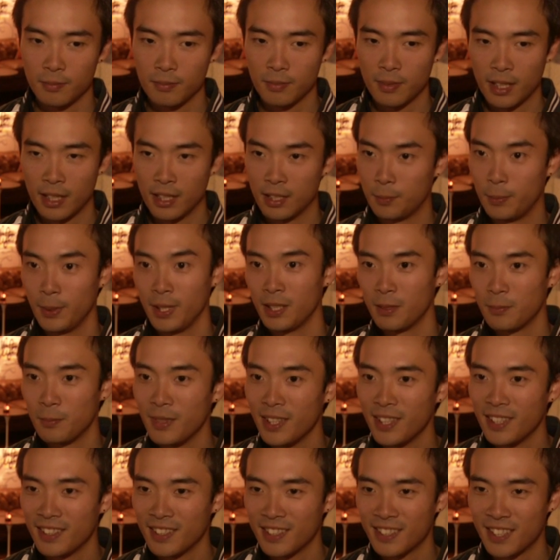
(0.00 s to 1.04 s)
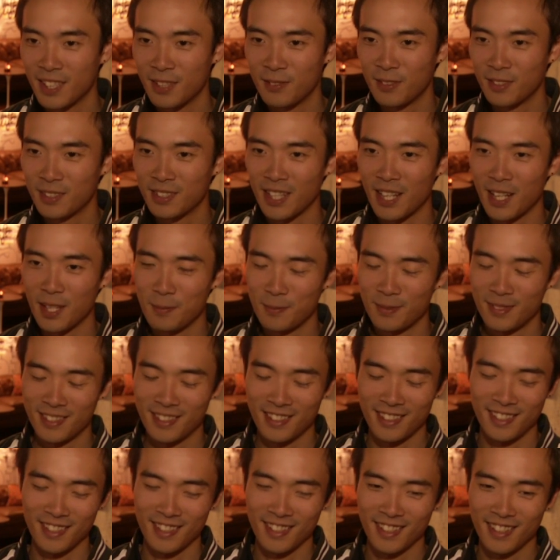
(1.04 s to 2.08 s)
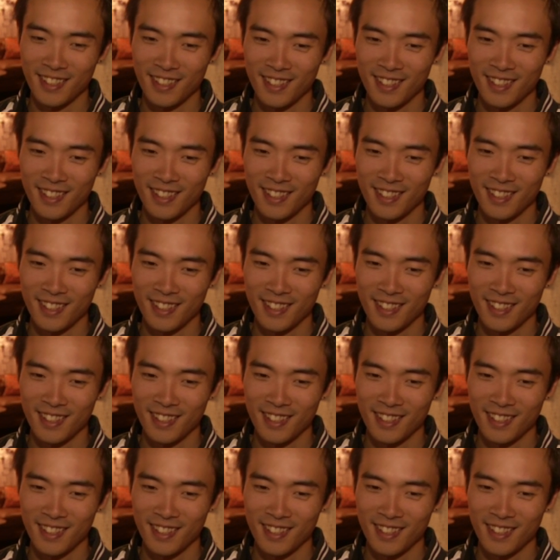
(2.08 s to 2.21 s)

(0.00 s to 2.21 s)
He's beaten me several times, and